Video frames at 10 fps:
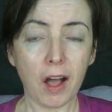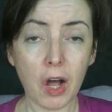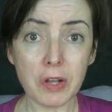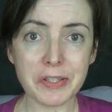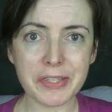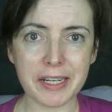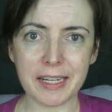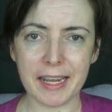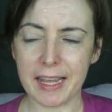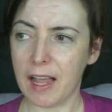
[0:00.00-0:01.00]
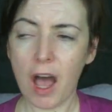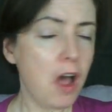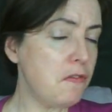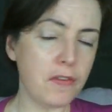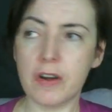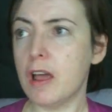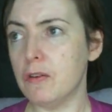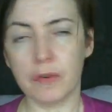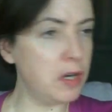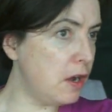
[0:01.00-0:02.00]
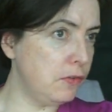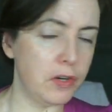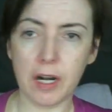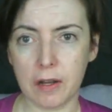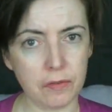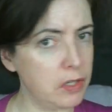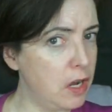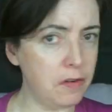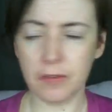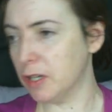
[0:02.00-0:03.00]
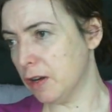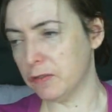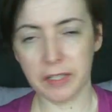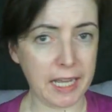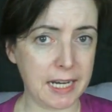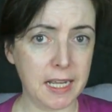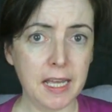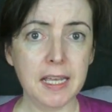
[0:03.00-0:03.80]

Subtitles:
constantly, over and over and over and over and over and over again.